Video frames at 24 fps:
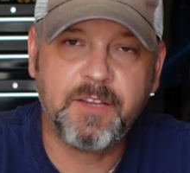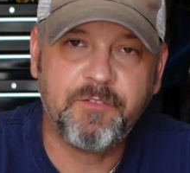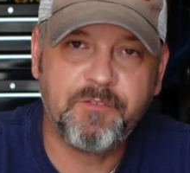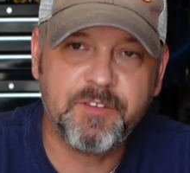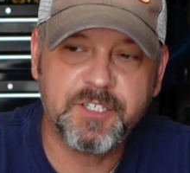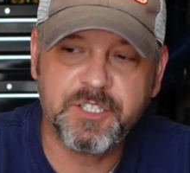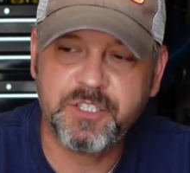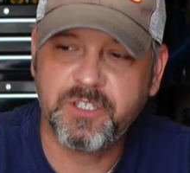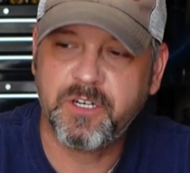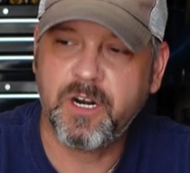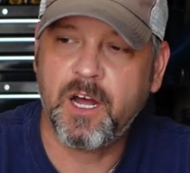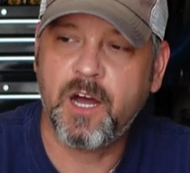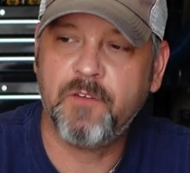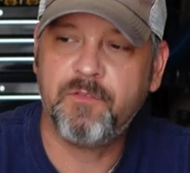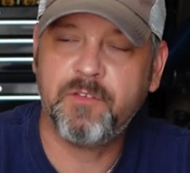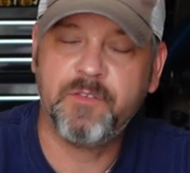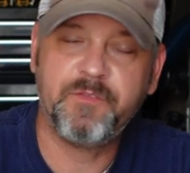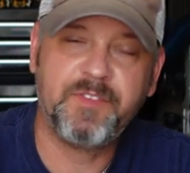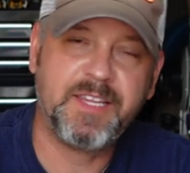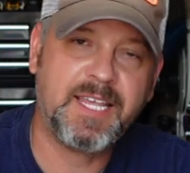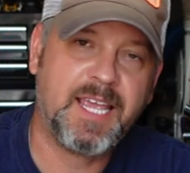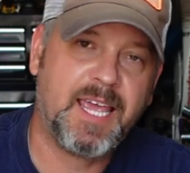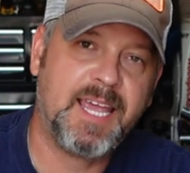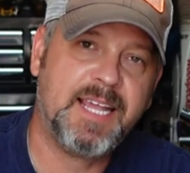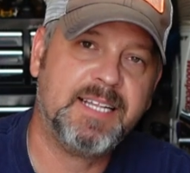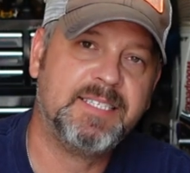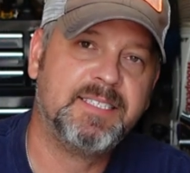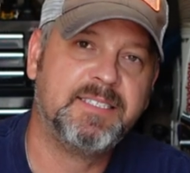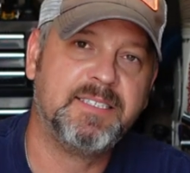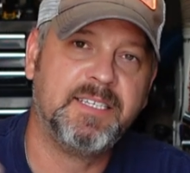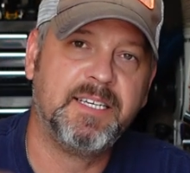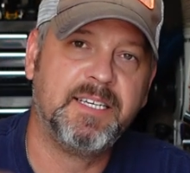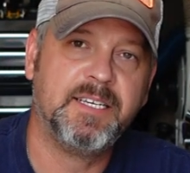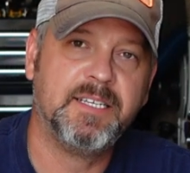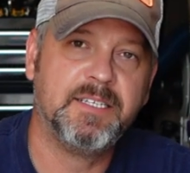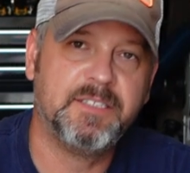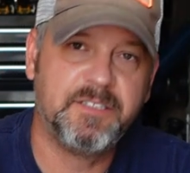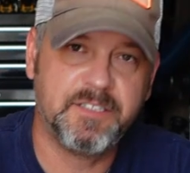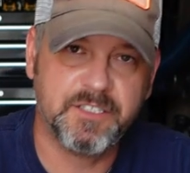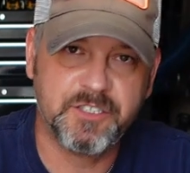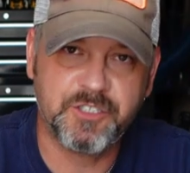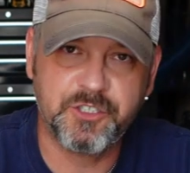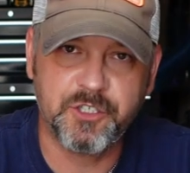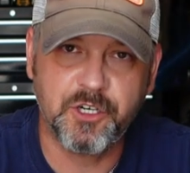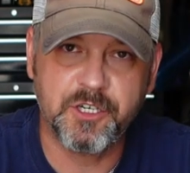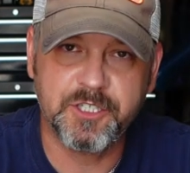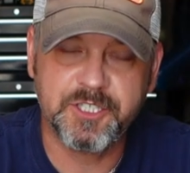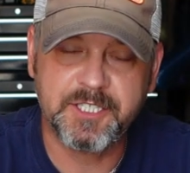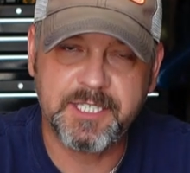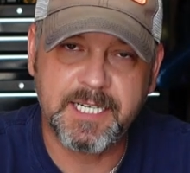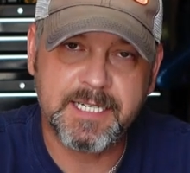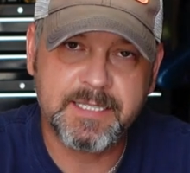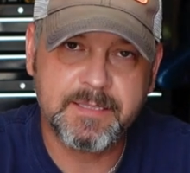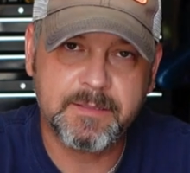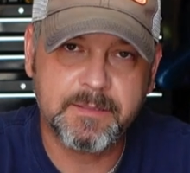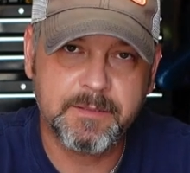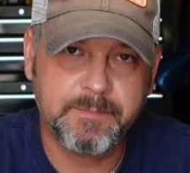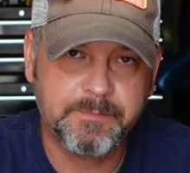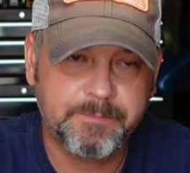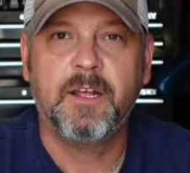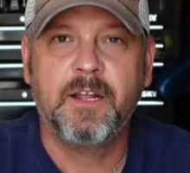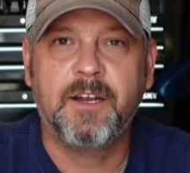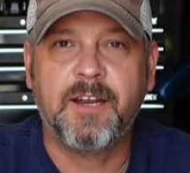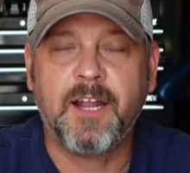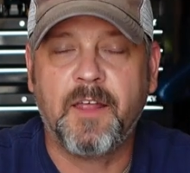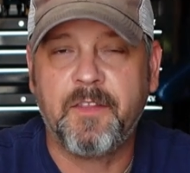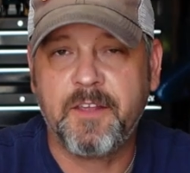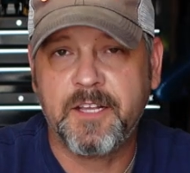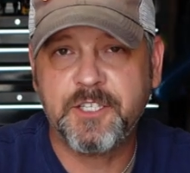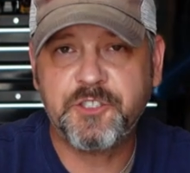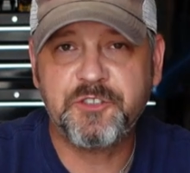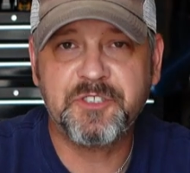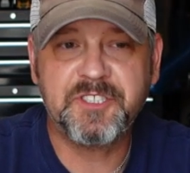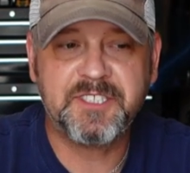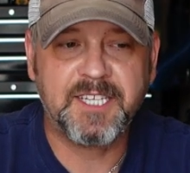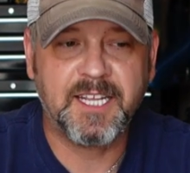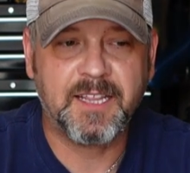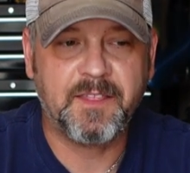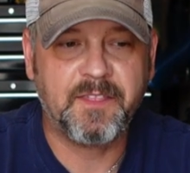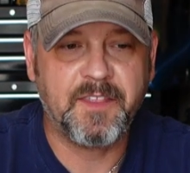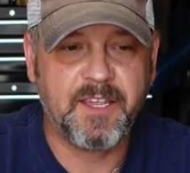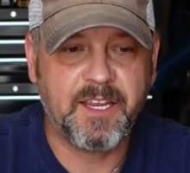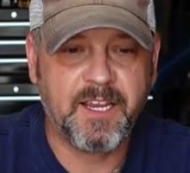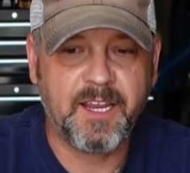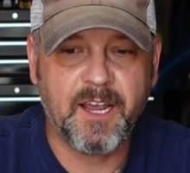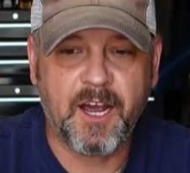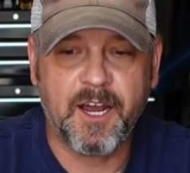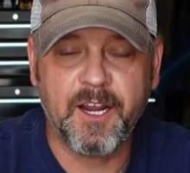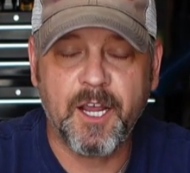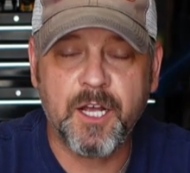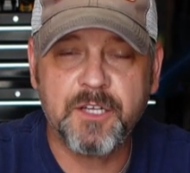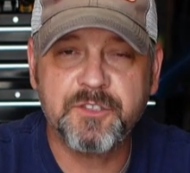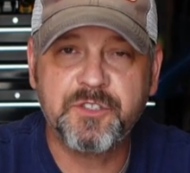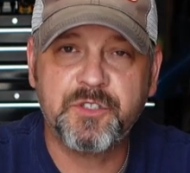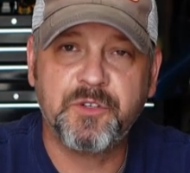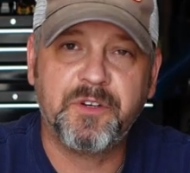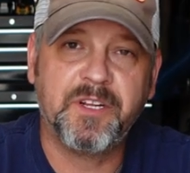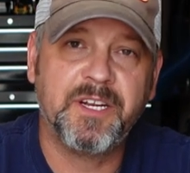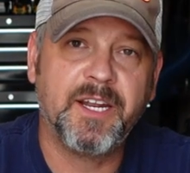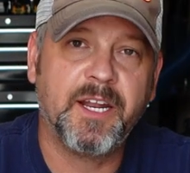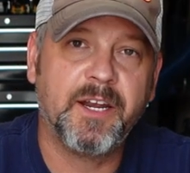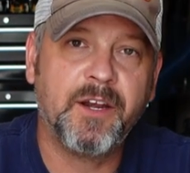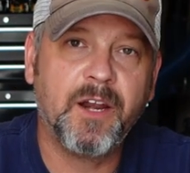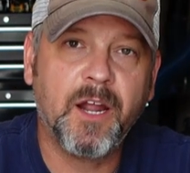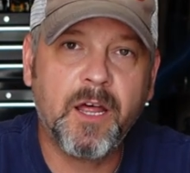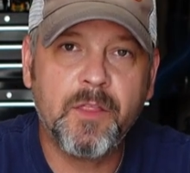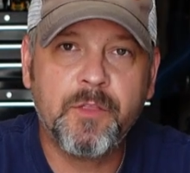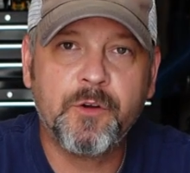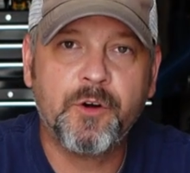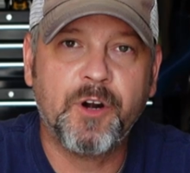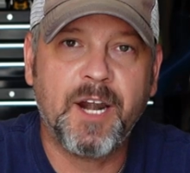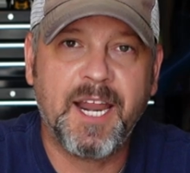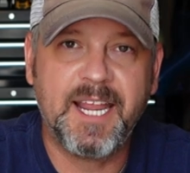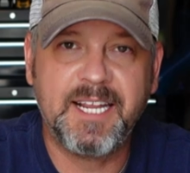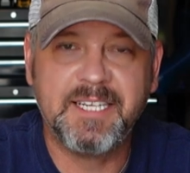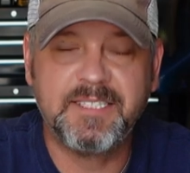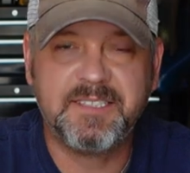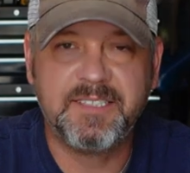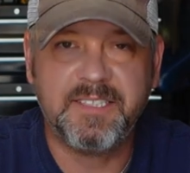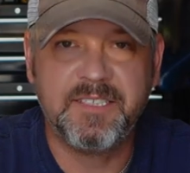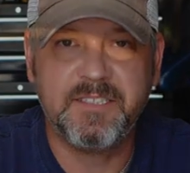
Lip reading: efficient off of the AC discharge test. Now the interesting thing, I also did another AC